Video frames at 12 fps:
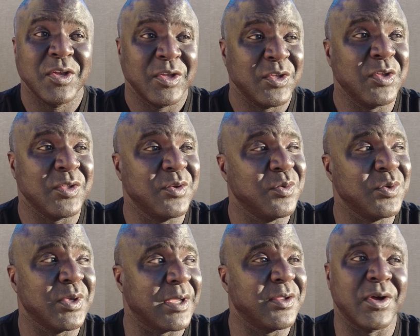you, you
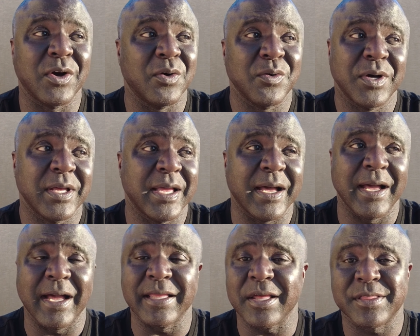you know
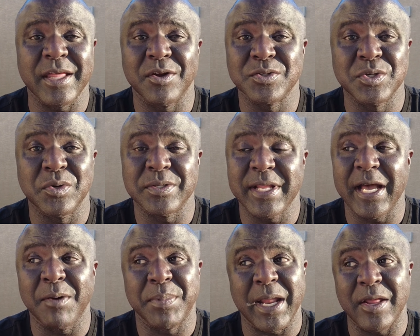i guess they don't do it
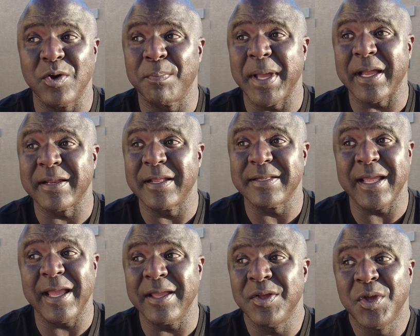now but i know back in the
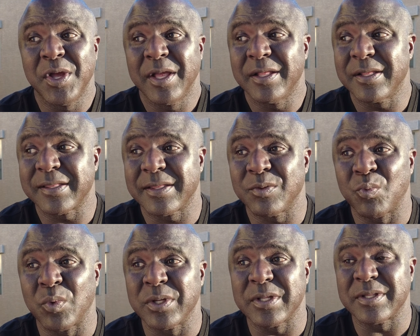day
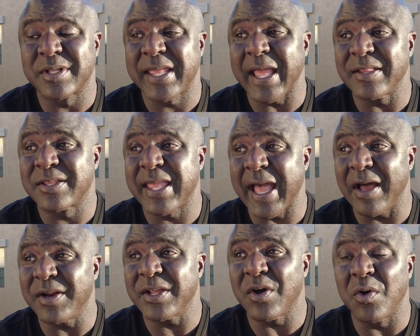c-
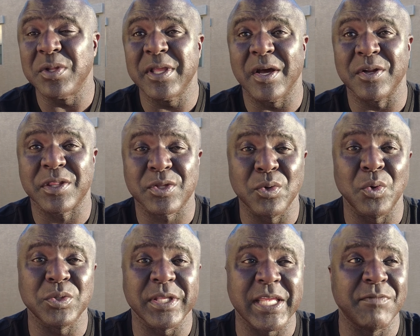counting only on the
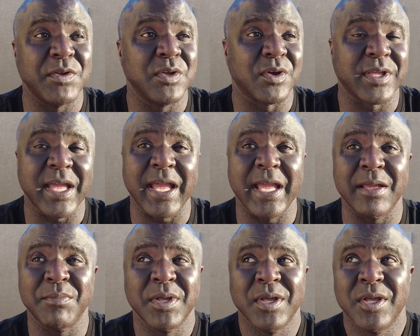school to give you your
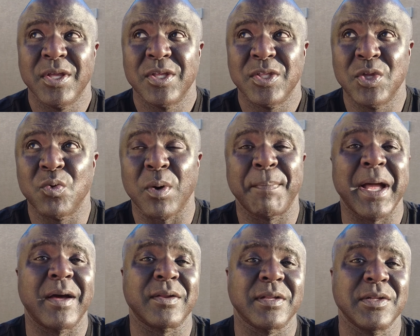game you were
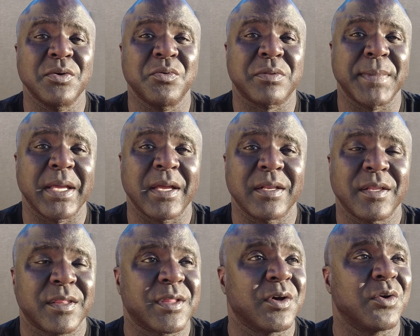bound to lose man
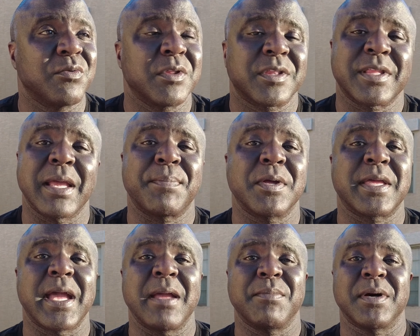so step your
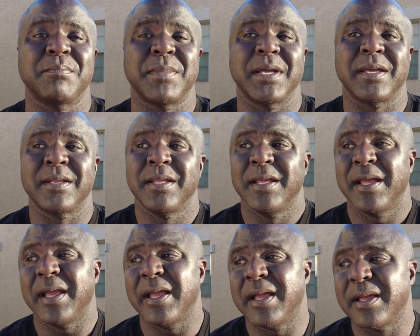game up man
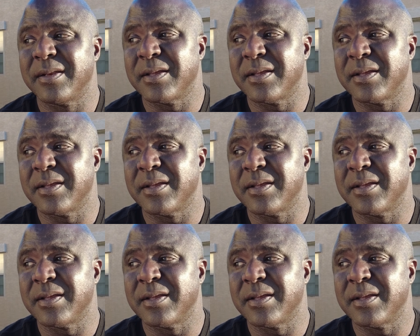and